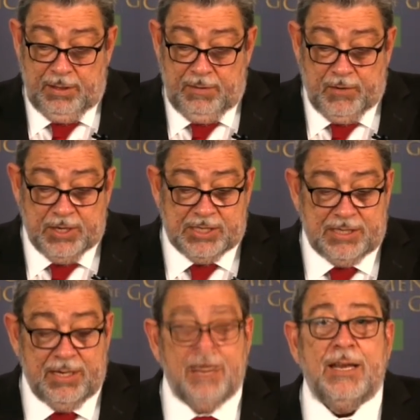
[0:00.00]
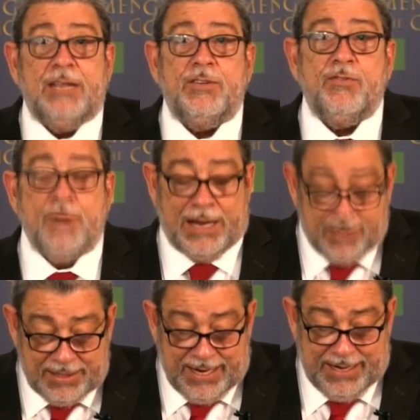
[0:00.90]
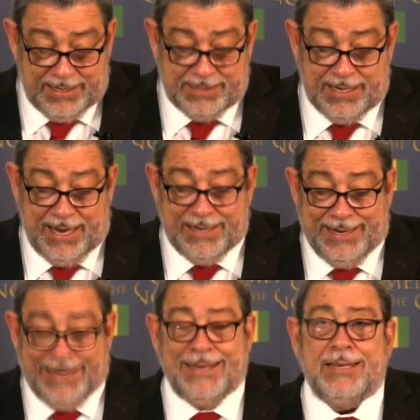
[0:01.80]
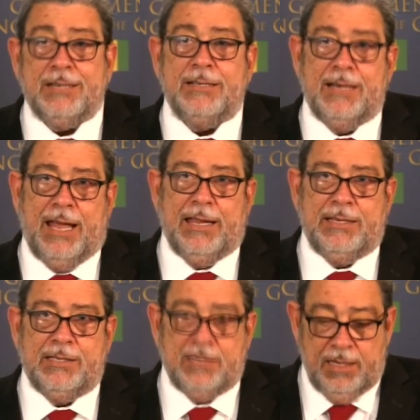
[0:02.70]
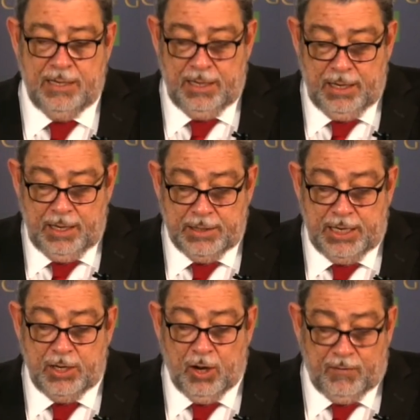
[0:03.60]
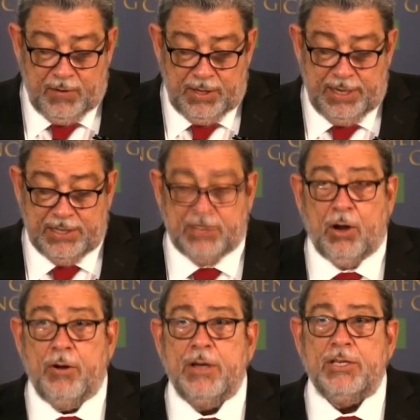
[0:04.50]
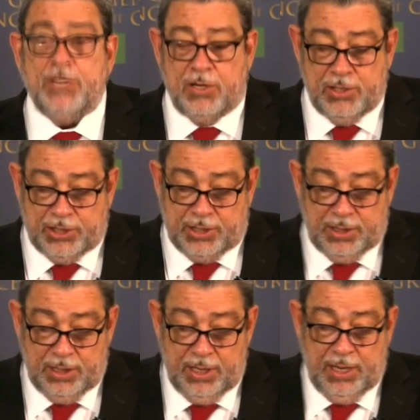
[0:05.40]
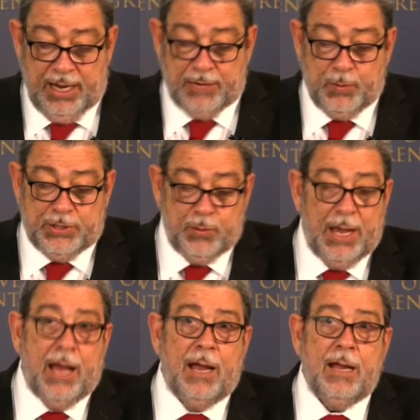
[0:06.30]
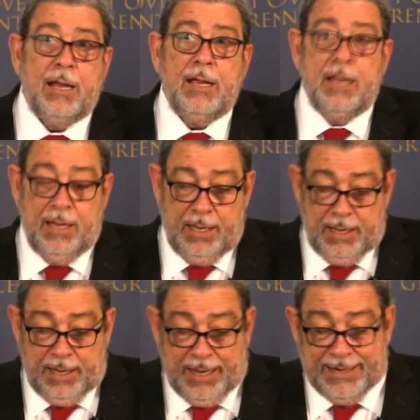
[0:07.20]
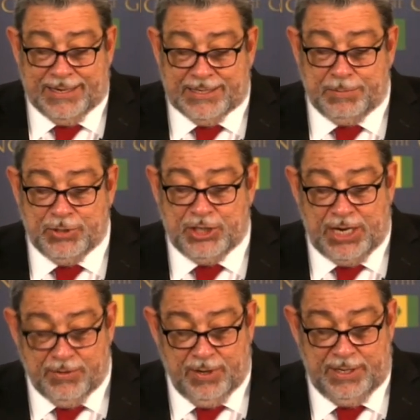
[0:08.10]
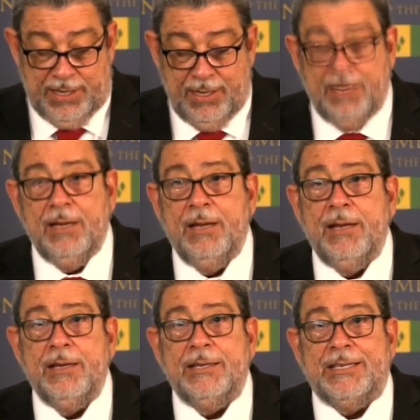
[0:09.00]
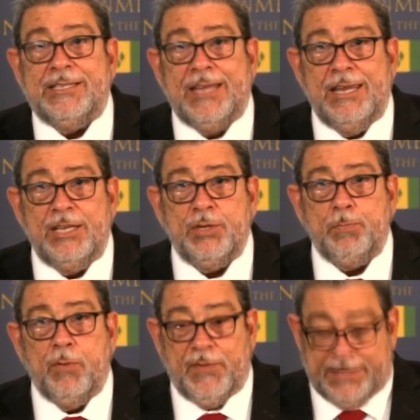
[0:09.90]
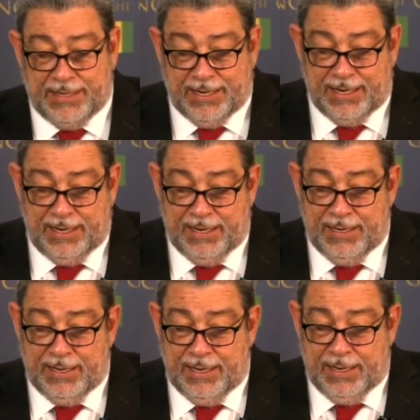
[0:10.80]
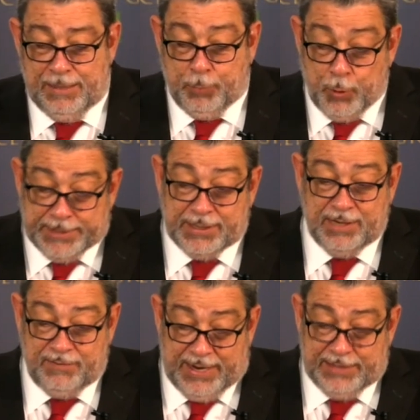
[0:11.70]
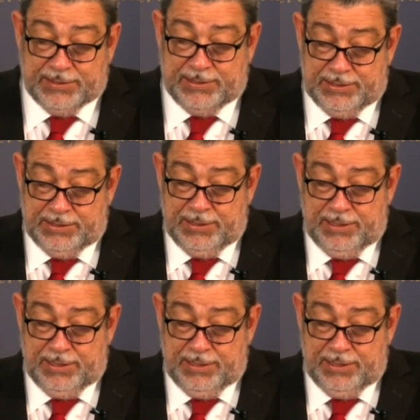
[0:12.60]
First, let us recognize and internalize the novel historic juncture at which we are, and accept generally the sage poetic advice